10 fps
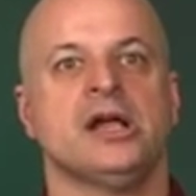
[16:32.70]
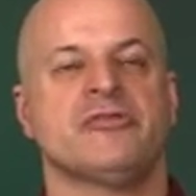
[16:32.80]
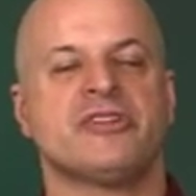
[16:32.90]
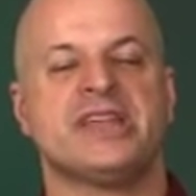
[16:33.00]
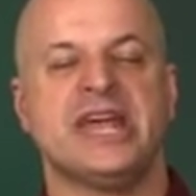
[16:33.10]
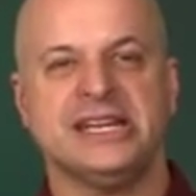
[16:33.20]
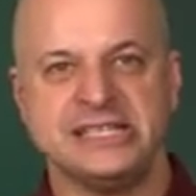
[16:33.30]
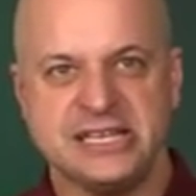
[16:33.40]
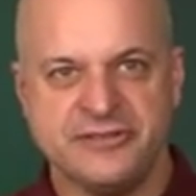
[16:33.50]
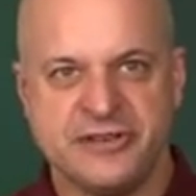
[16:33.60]
from the
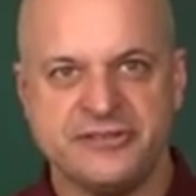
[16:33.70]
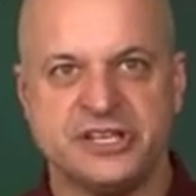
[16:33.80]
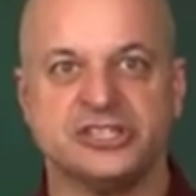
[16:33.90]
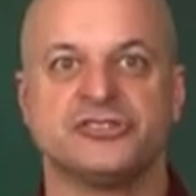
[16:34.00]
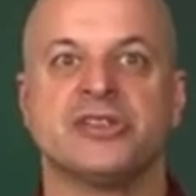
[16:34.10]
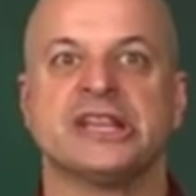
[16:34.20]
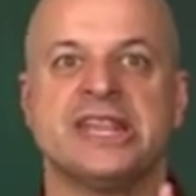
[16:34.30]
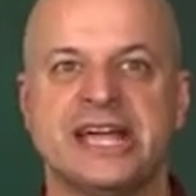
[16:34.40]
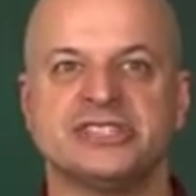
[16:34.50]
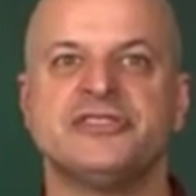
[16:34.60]
1950s, for the
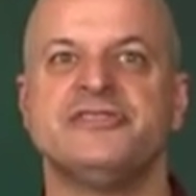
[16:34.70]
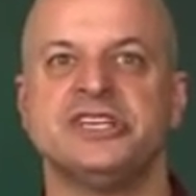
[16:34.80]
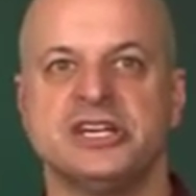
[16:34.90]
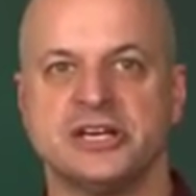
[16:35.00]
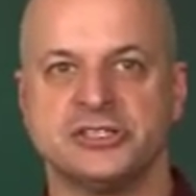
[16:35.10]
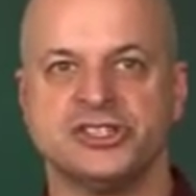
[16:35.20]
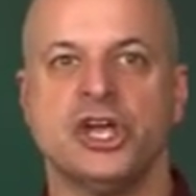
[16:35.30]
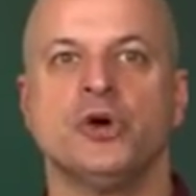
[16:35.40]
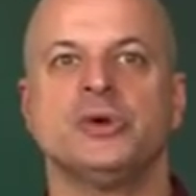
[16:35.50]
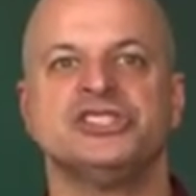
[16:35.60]
next 50 years,
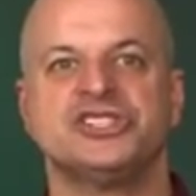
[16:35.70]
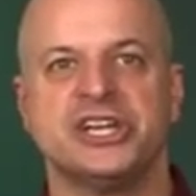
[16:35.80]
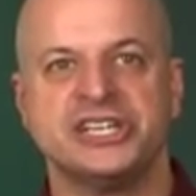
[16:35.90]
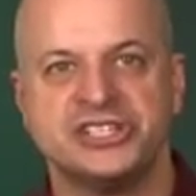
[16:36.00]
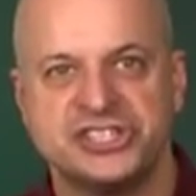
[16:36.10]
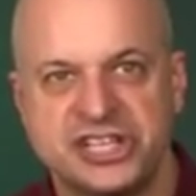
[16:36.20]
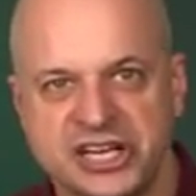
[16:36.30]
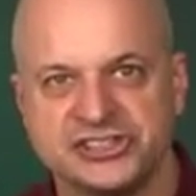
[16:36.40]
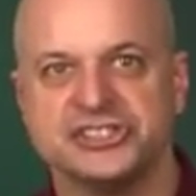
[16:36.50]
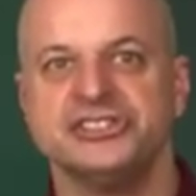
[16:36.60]
we studied
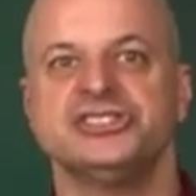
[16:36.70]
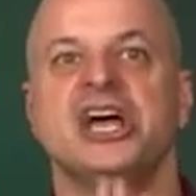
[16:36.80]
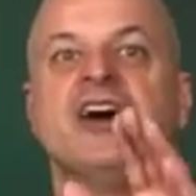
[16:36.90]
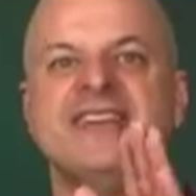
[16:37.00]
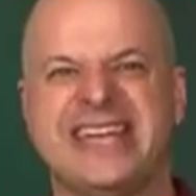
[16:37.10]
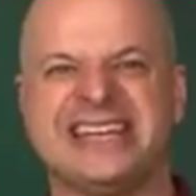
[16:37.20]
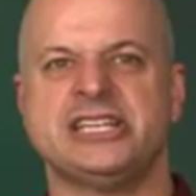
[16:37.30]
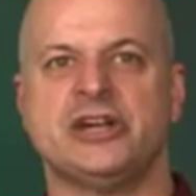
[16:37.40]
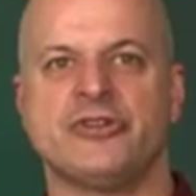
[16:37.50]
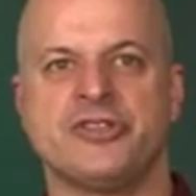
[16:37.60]
dozens of
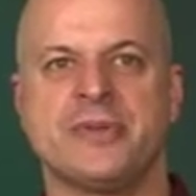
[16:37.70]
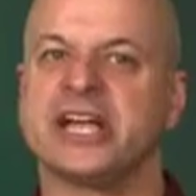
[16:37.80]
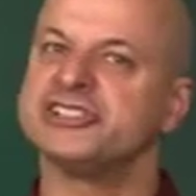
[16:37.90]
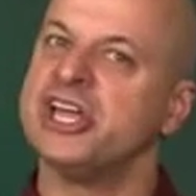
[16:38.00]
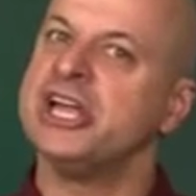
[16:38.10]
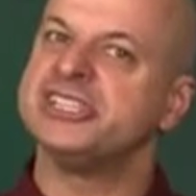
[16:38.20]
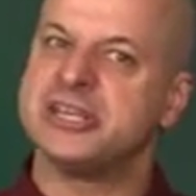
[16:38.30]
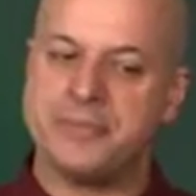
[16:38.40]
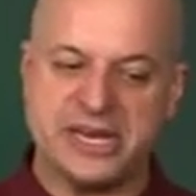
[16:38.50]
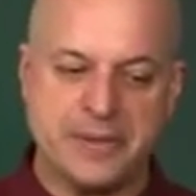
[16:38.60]
antiarrhythmics to
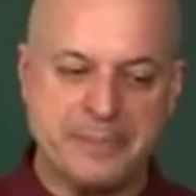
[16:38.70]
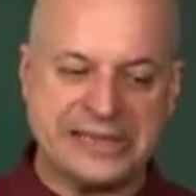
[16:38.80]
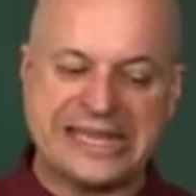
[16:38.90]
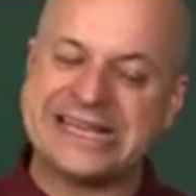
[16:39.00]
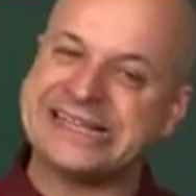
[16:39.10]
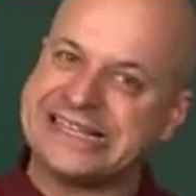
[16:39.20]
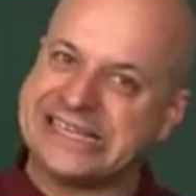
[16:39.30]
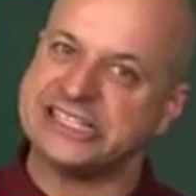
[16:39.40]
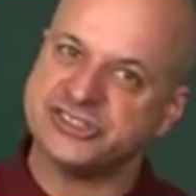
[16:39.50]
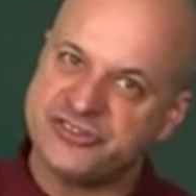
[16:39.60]
manipulate
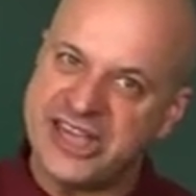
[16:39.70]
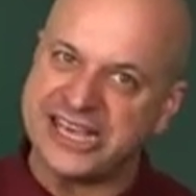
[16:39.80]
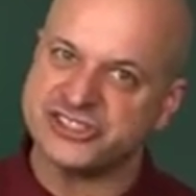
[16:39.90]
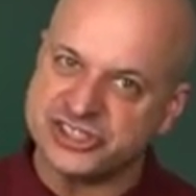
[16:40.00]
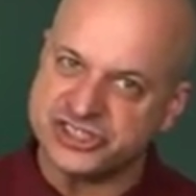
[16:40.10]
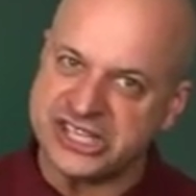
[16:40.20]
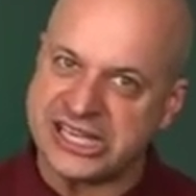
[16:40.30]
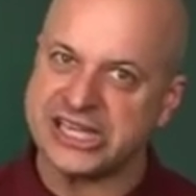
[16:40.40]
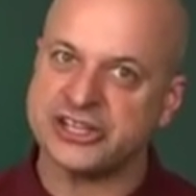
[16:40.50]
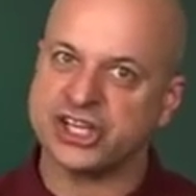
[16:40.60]
these phases
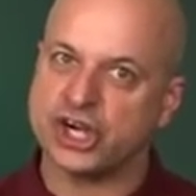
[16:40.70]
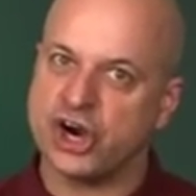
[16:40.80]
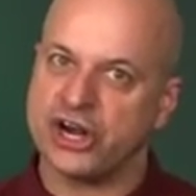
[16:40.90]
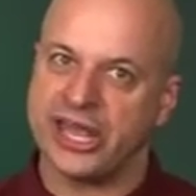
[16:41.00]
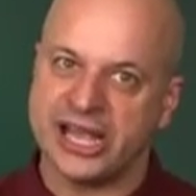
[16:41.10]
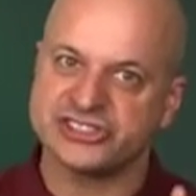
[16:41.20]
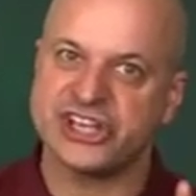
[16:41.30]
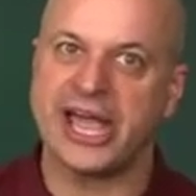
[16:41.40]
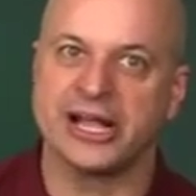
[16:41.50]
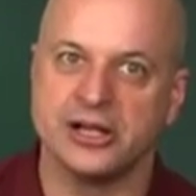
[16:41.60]
in the cardiac
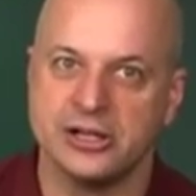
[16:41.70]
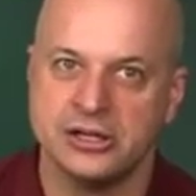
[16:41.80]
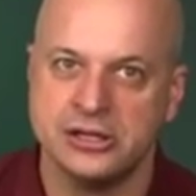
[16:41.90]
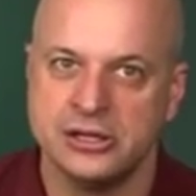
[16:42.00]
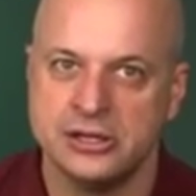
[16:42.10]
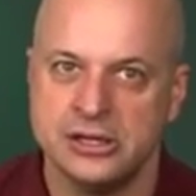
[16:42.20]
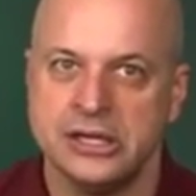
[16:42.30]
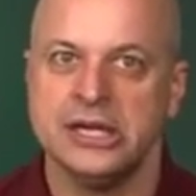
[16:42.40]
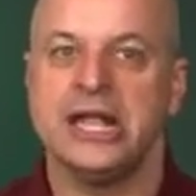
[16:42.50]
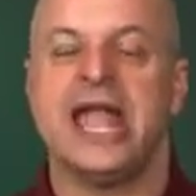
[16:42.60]
cycle.
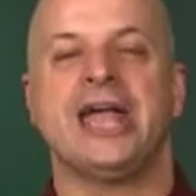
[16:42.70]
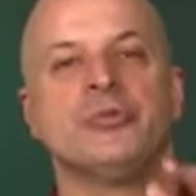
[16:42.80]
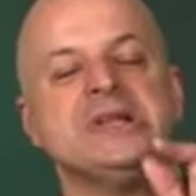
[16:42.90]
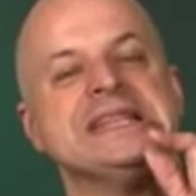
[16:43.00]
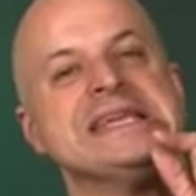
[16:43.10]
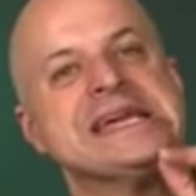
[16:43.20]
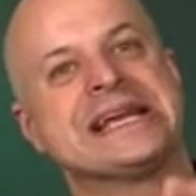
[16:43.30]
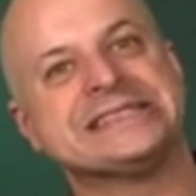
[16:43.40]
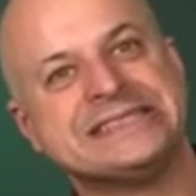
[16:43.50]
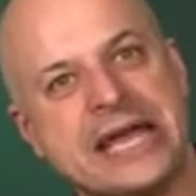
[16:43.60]
And with the
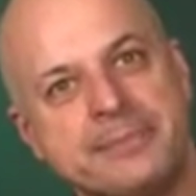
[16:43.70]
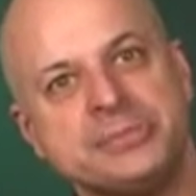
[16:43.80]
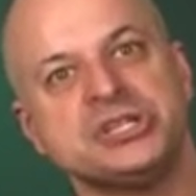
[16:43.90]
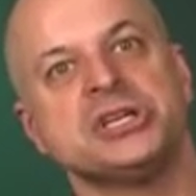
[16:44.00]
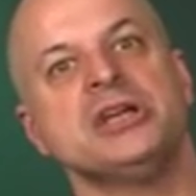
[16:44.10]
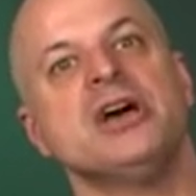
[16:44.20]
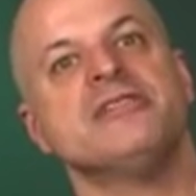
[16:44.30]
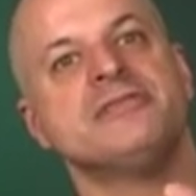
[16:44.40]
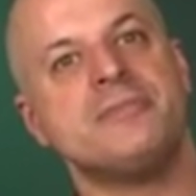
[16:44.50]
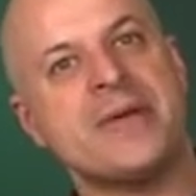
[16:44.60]
exception
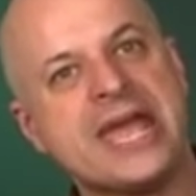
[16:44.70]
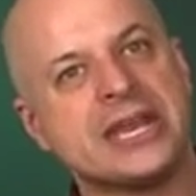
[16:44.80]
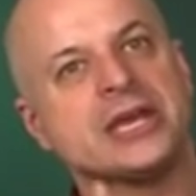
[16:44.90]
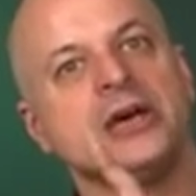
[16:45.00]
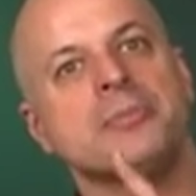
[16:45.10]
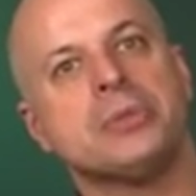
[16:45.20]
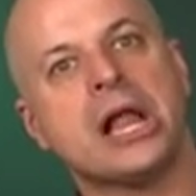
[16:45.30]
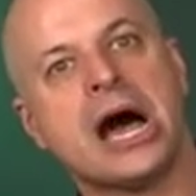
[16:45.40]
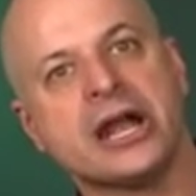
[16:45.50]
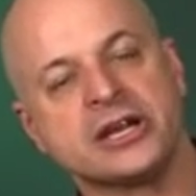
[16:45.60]
of beta
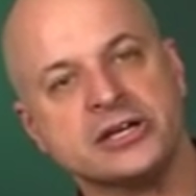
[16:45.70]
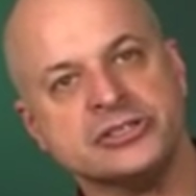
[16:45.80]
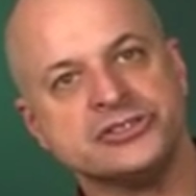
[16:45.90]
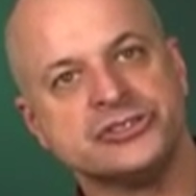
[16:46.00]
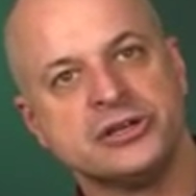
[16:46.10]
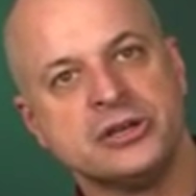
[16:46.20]
blockers,